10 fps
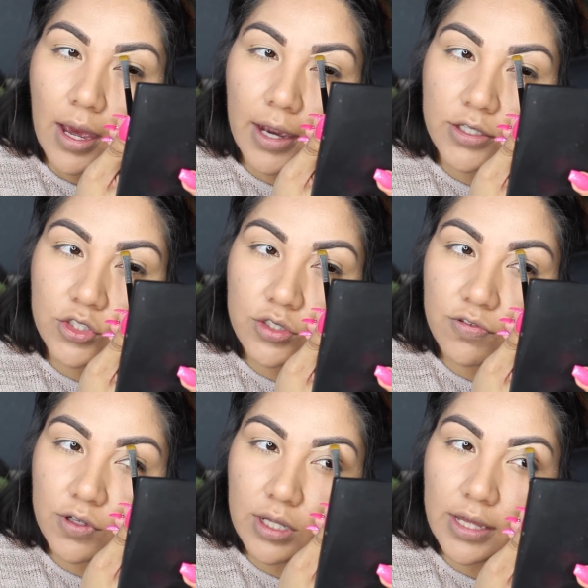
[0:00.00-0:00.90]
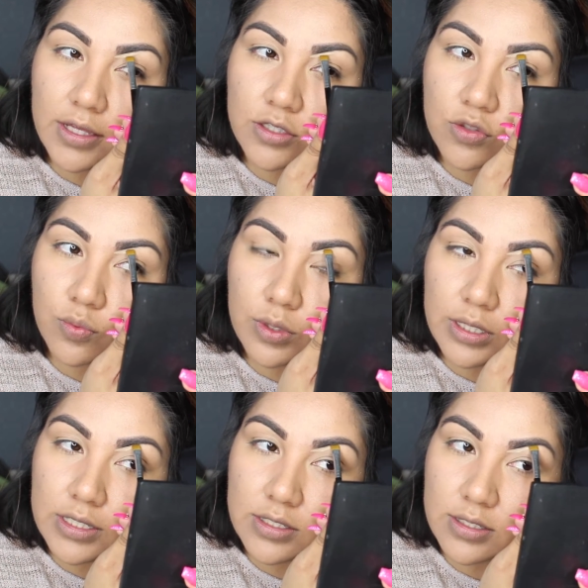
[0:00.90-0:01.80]
I just feel like it's
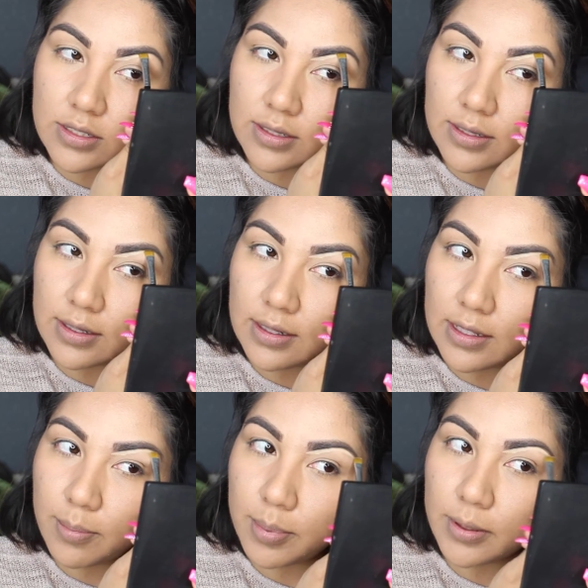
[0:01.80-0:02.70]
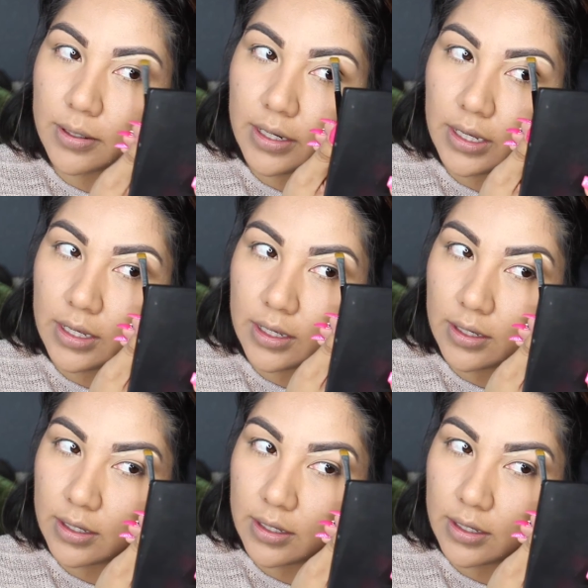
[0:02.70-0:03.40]
really slippery.